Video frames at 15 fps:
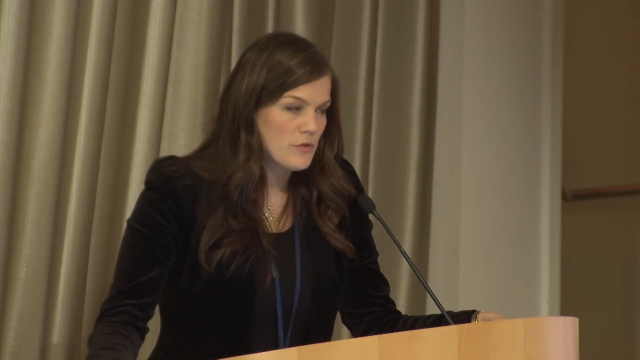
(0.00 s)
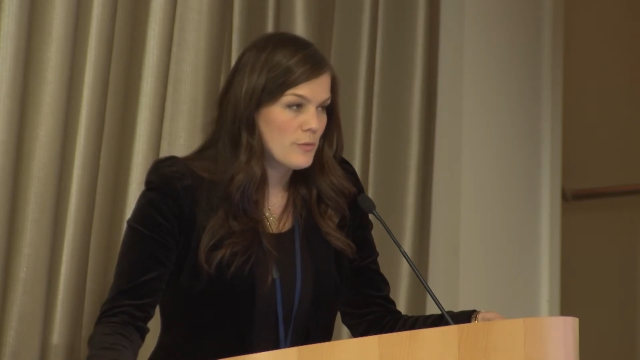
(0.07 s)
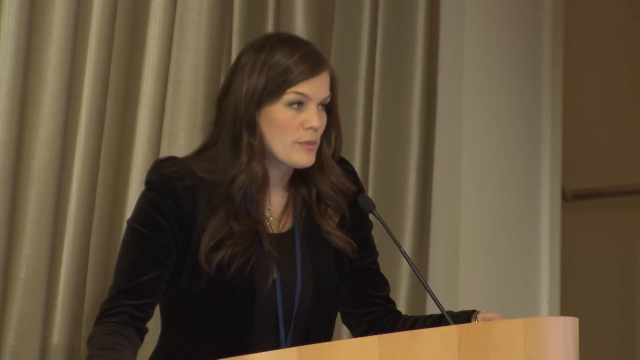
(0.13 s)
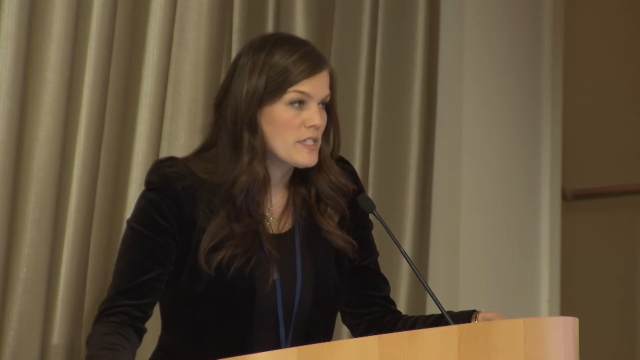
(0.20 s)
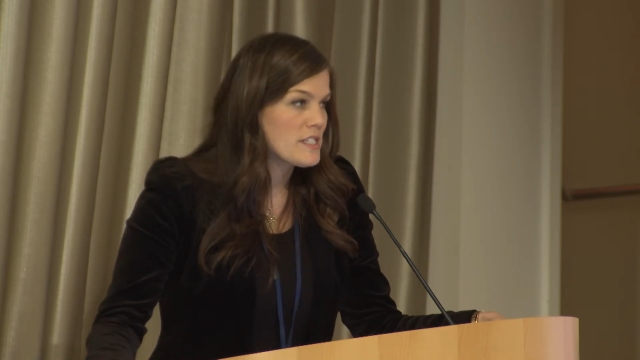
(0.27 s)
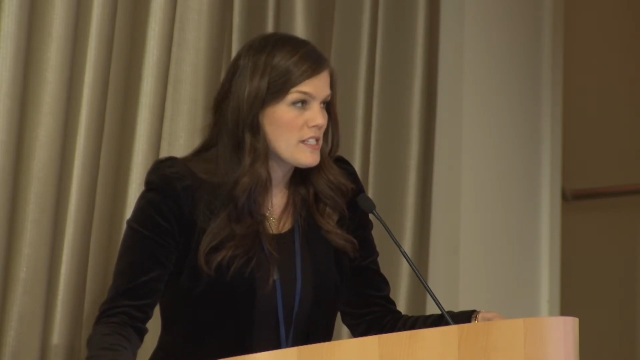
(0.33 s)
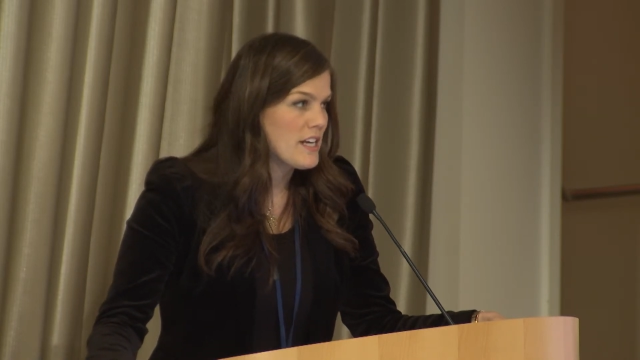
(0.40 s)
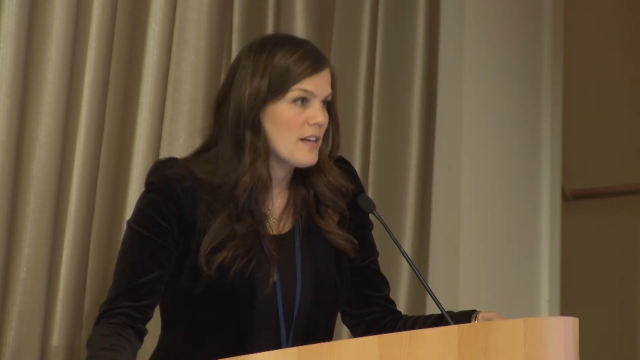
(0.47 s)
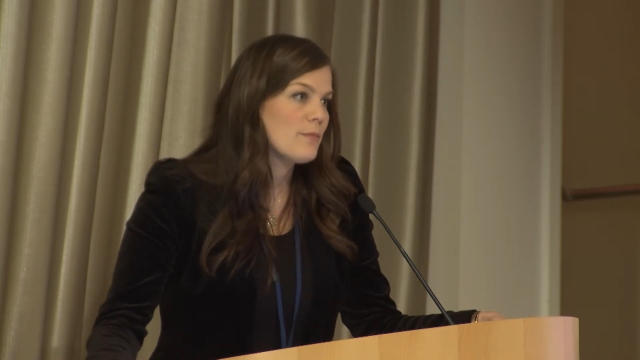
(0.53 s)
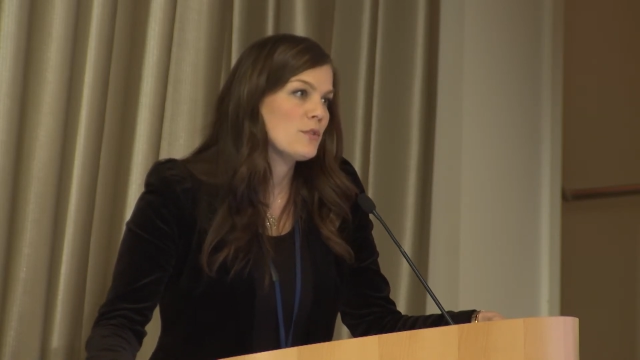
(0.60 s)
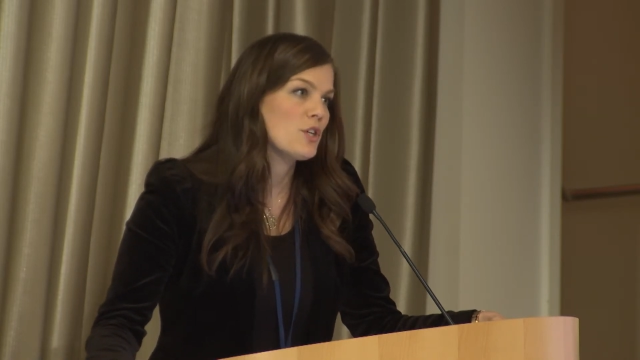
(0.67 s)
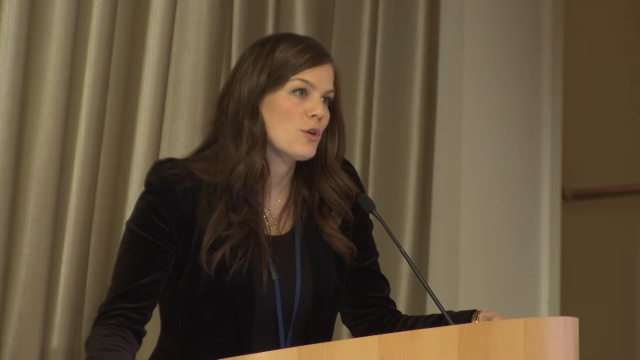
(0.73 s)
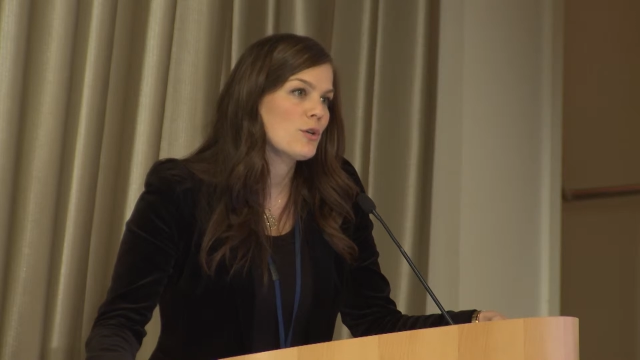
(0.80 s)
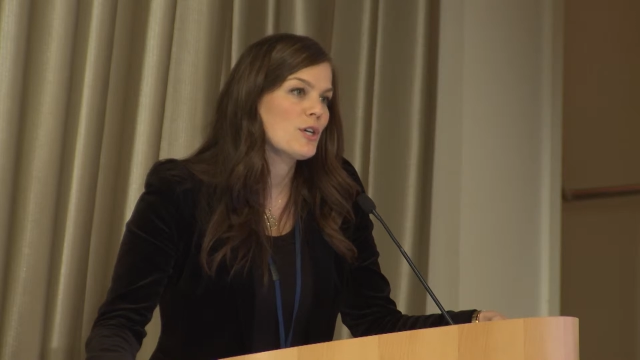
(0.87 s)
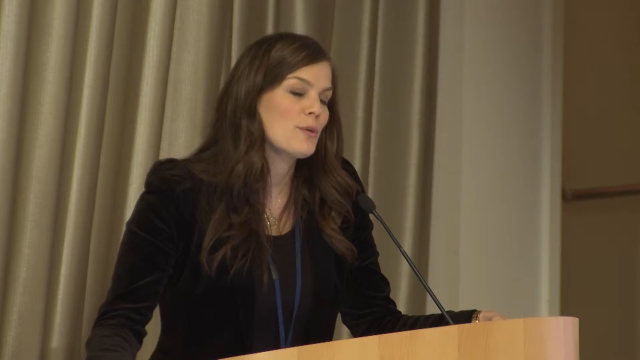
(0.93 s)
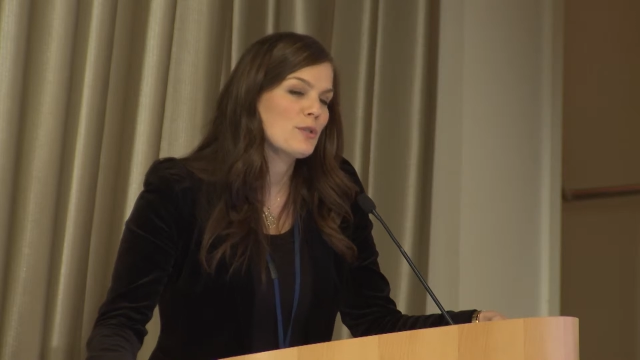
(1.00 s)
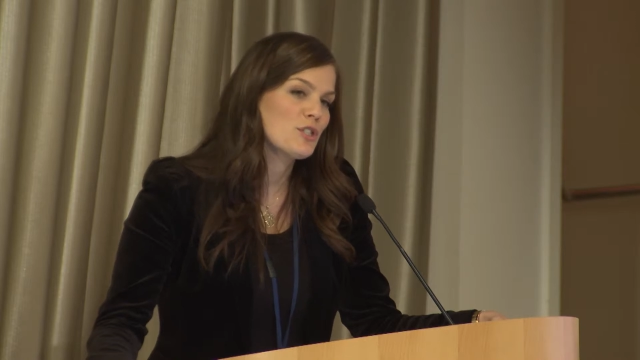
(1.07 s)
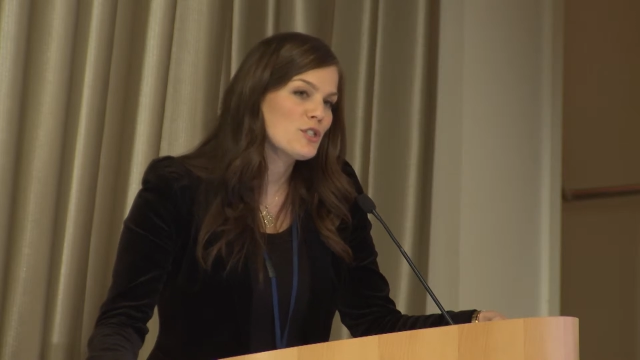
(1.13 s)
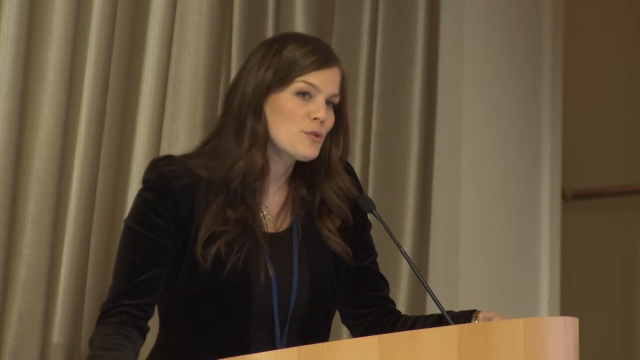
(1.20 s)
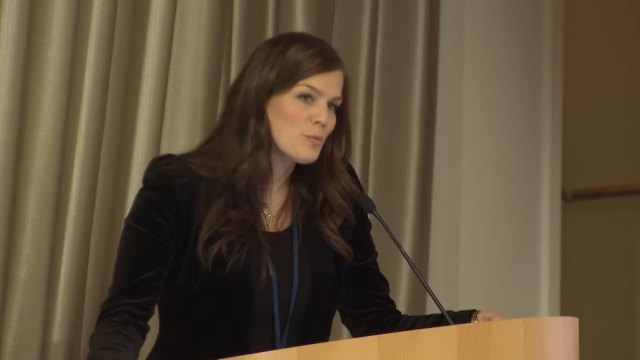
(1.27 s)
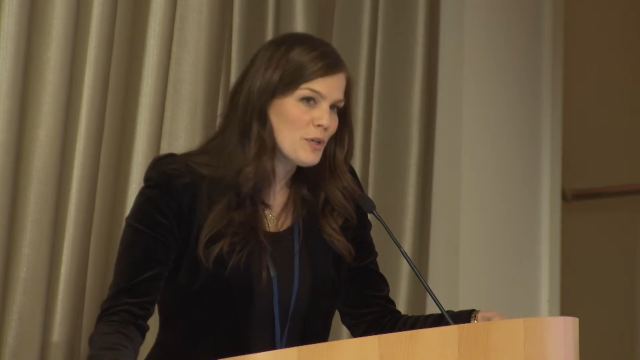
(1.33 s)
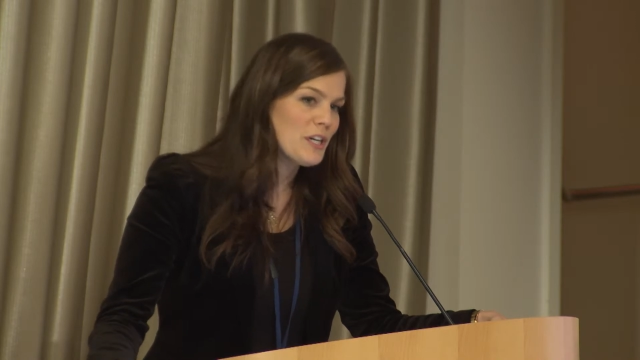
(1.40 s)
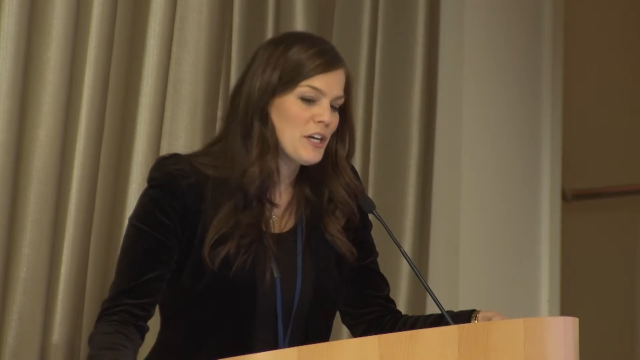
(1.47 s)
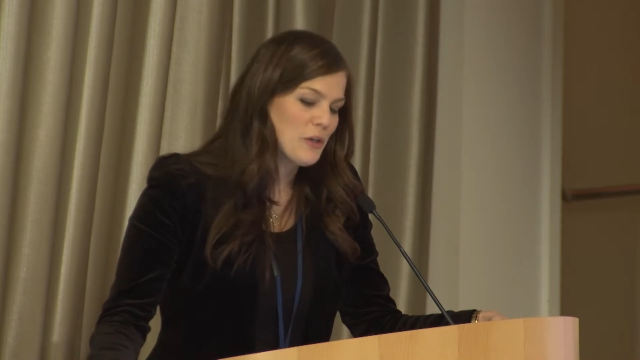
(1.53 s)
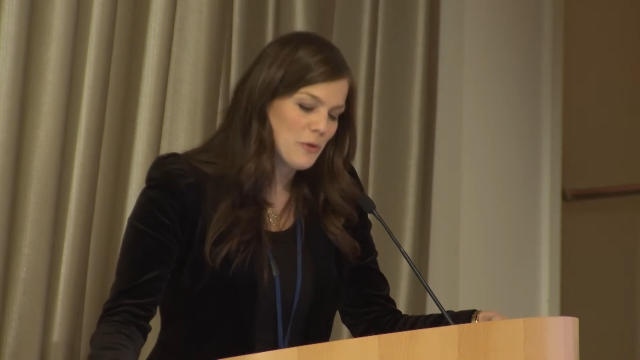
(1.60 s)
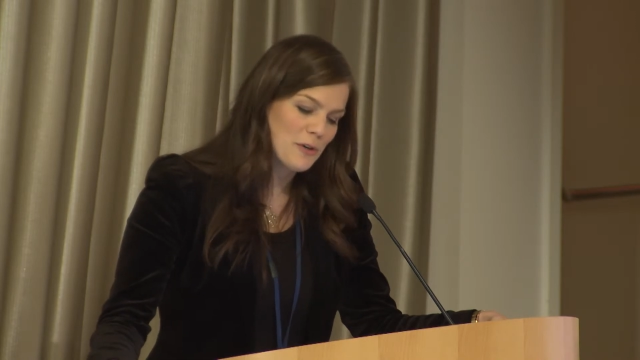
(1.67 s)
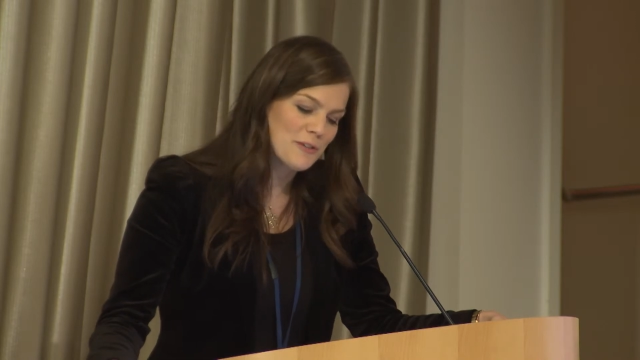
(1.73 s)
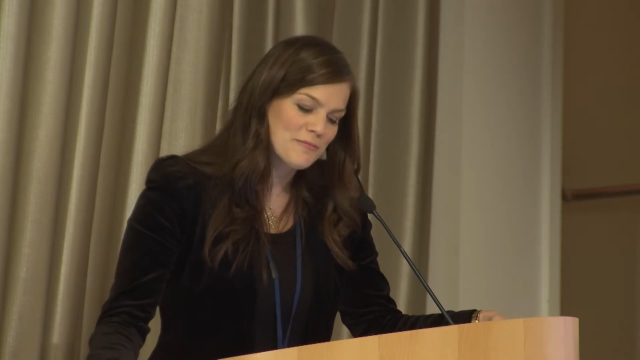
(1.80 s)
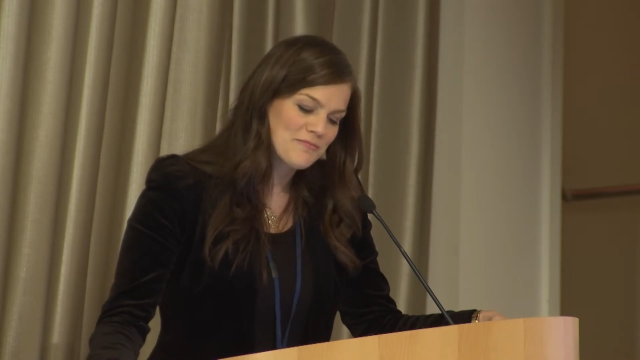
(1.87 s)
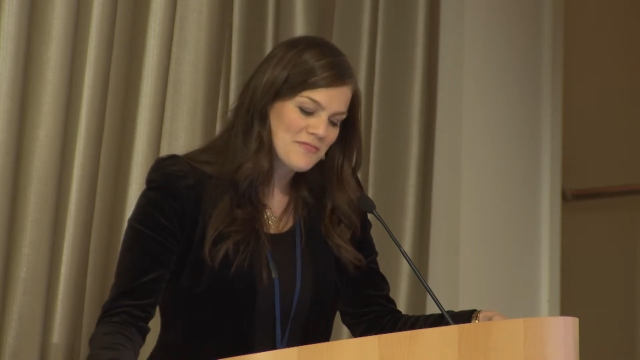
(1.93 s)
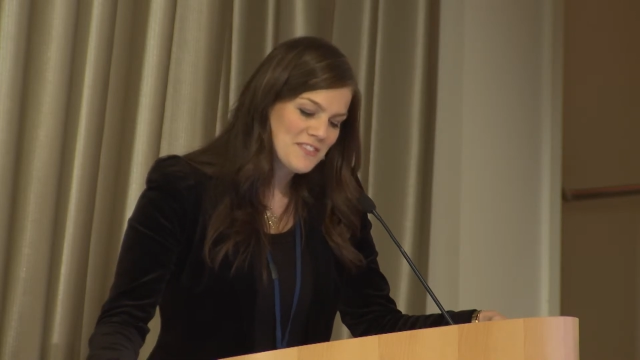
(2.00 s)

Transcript: from the same donor, which is pretty cool.